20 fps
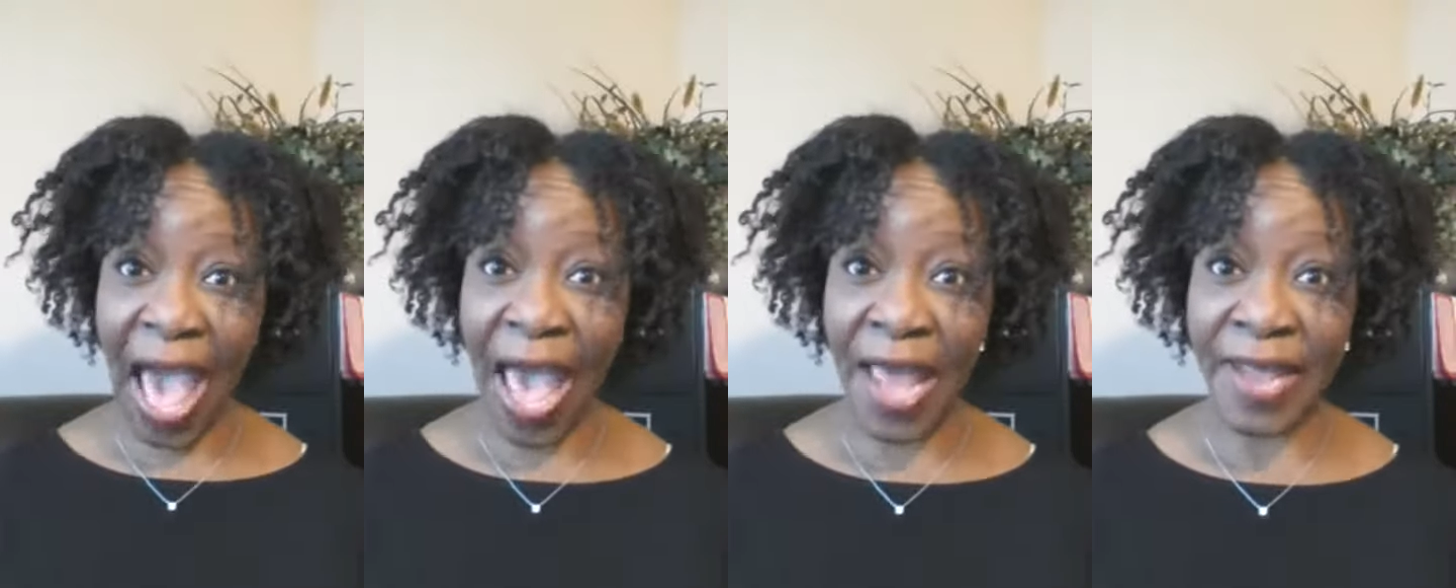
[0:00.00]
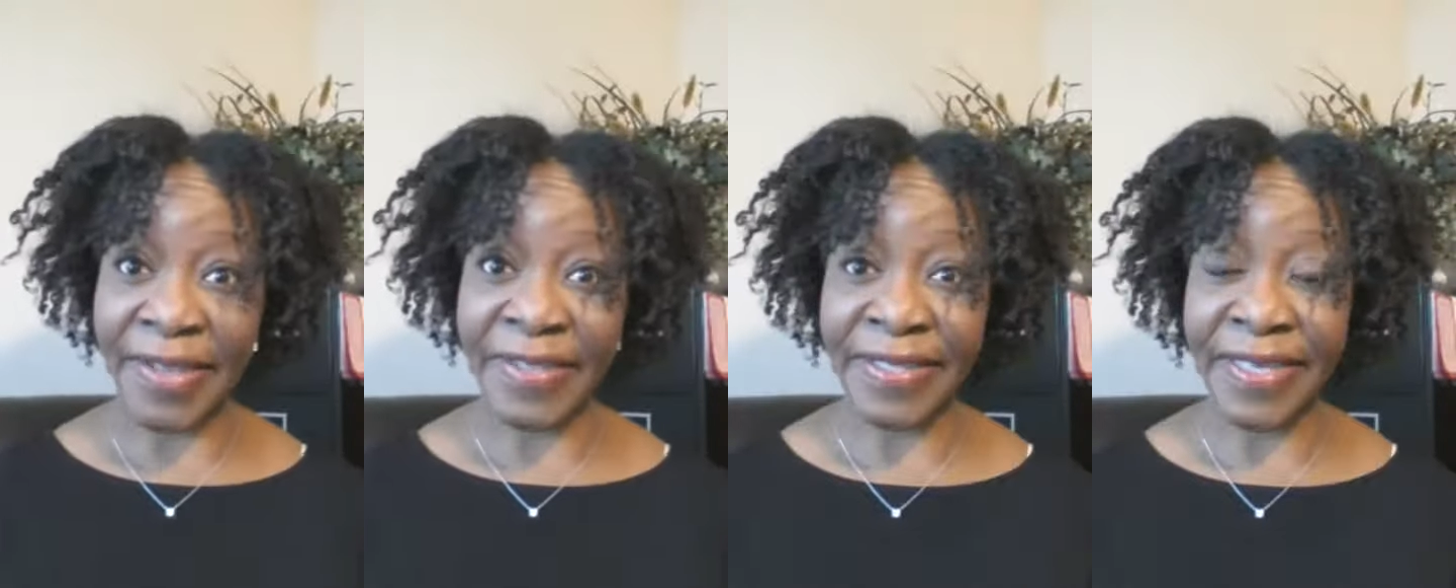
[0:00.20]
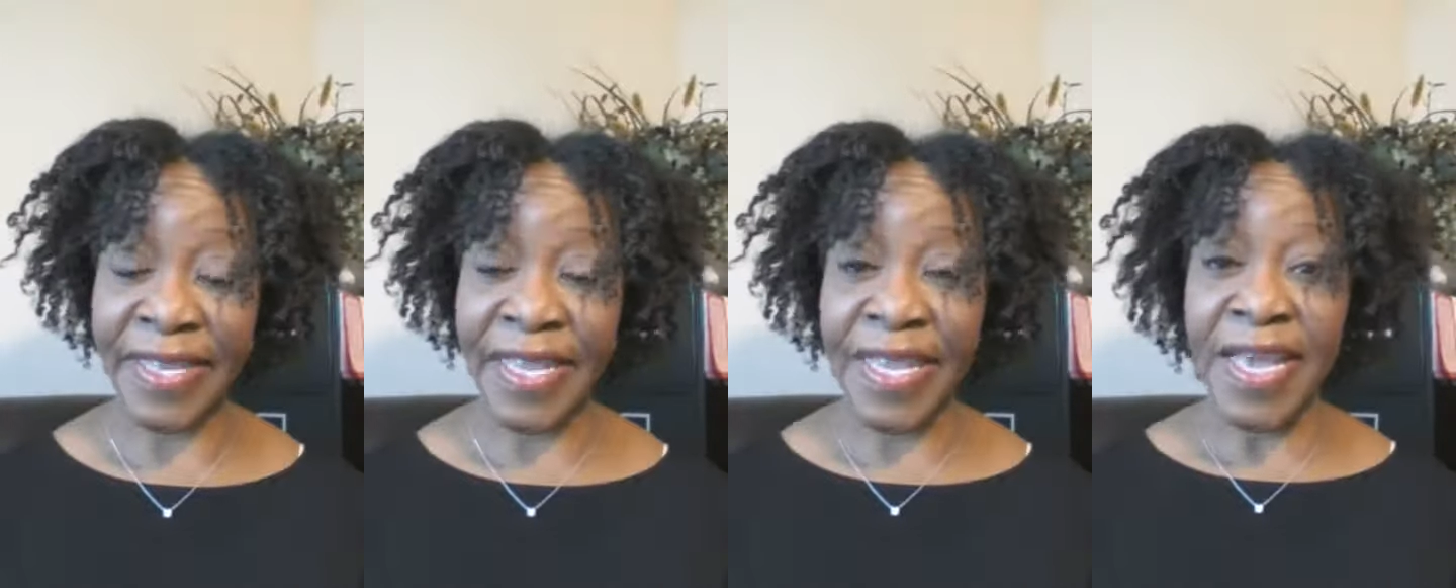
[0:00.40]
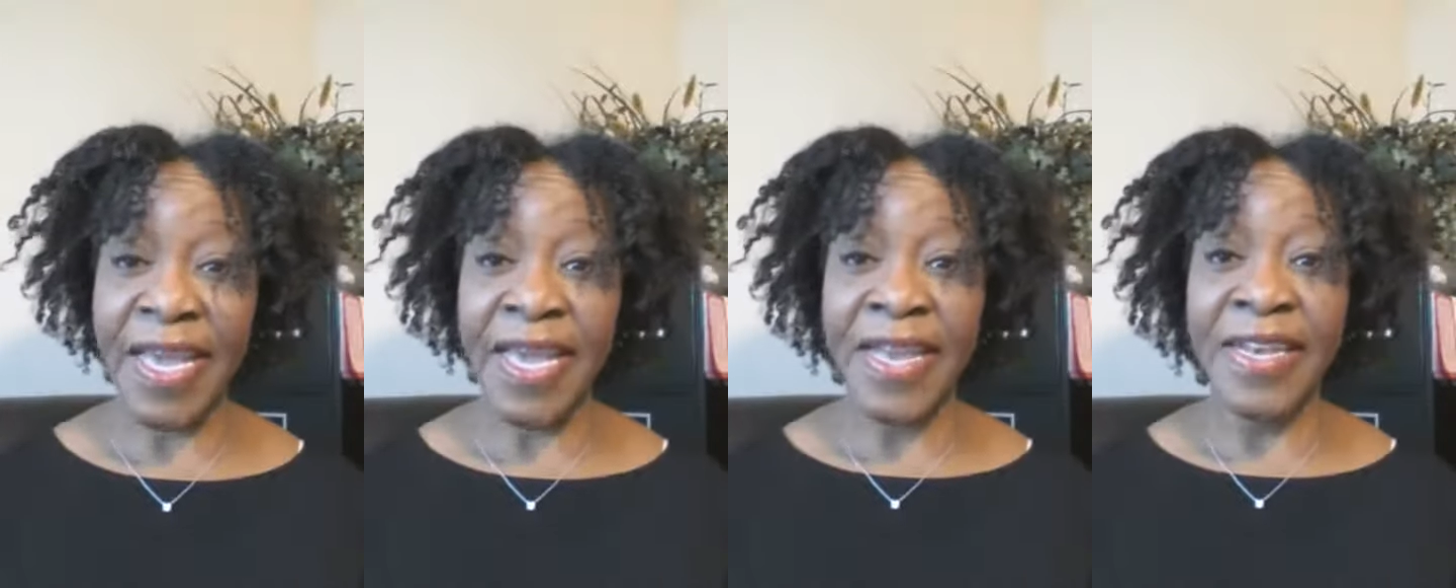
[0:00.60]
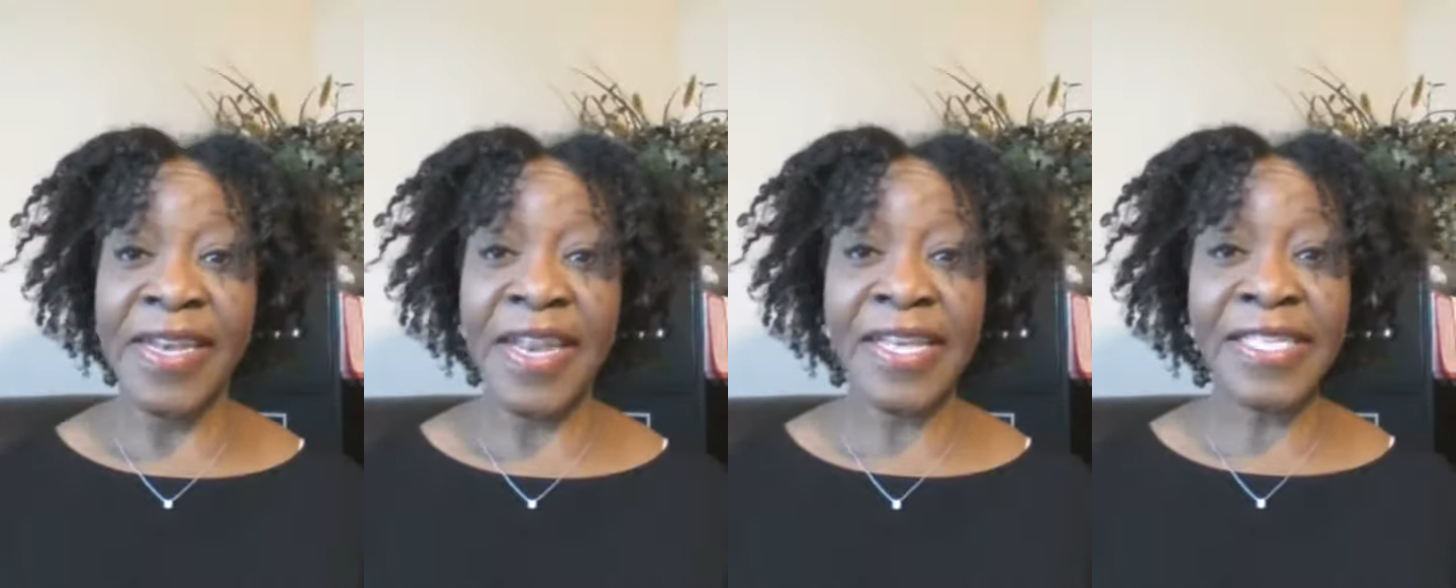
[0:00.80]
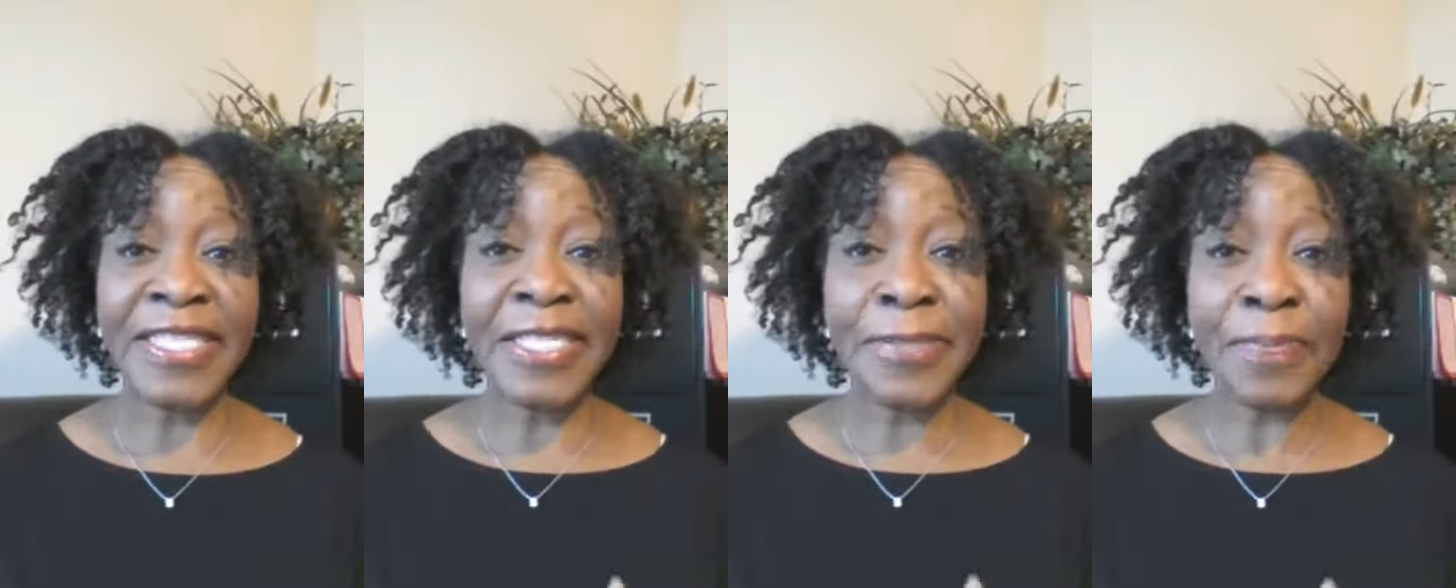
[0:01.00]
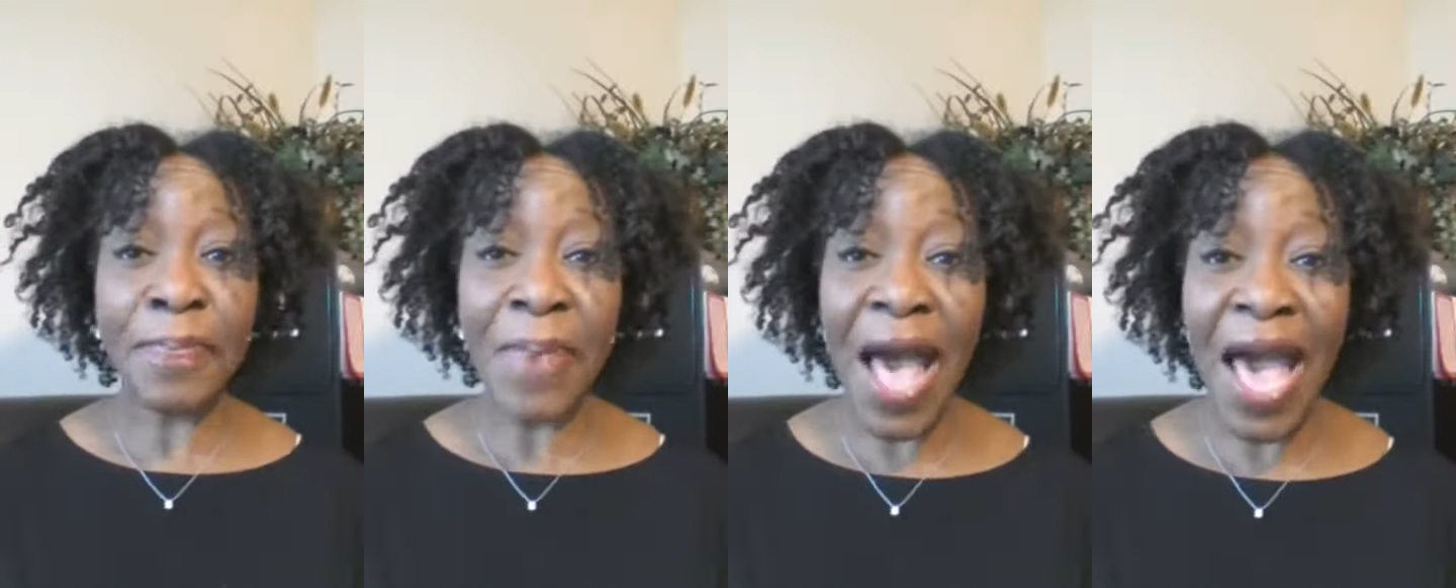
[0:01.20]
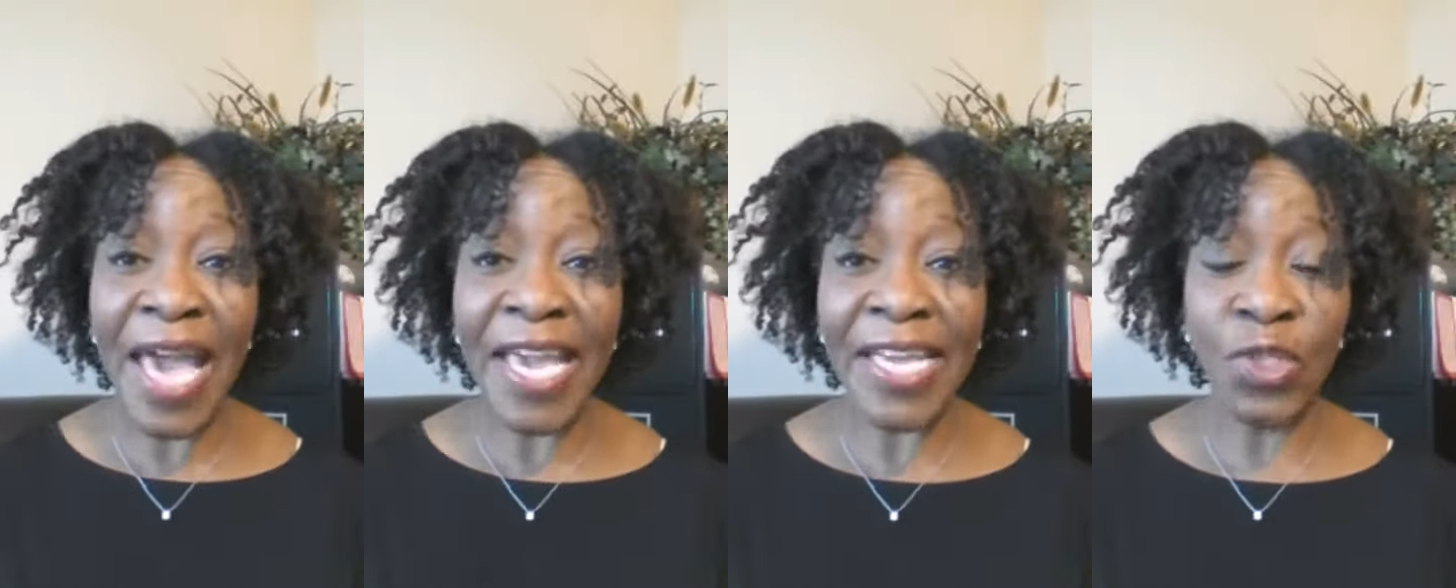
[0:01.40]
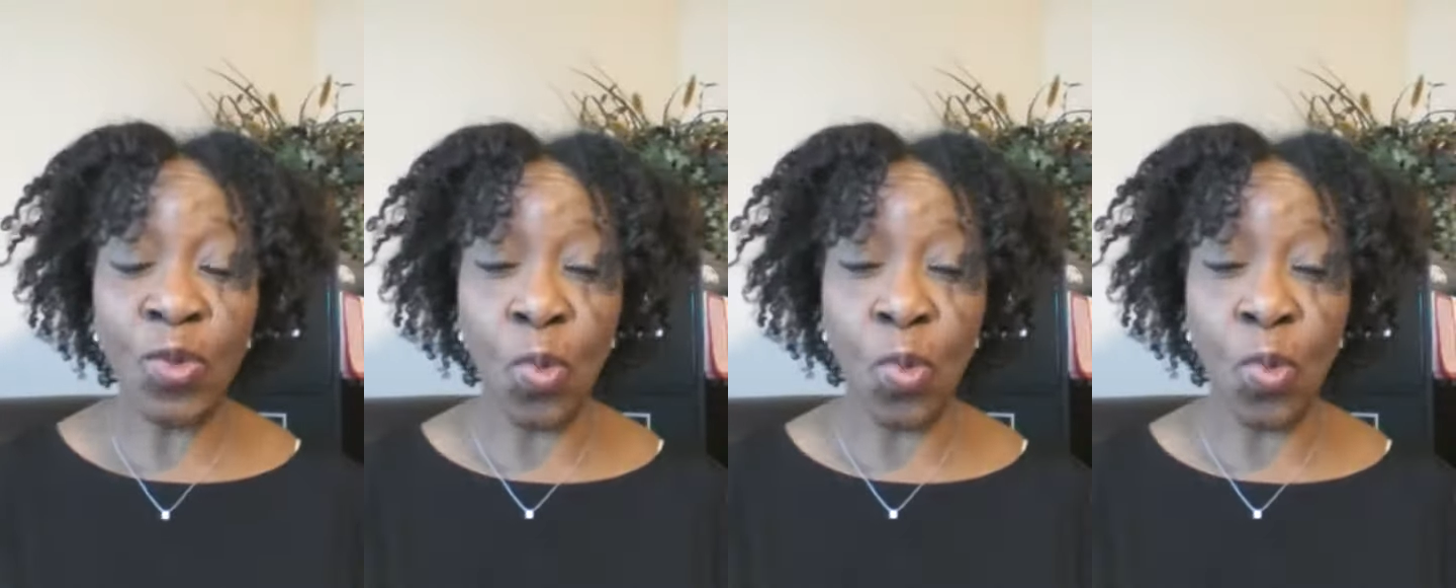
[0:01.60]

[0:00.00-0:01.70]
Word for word: who you choose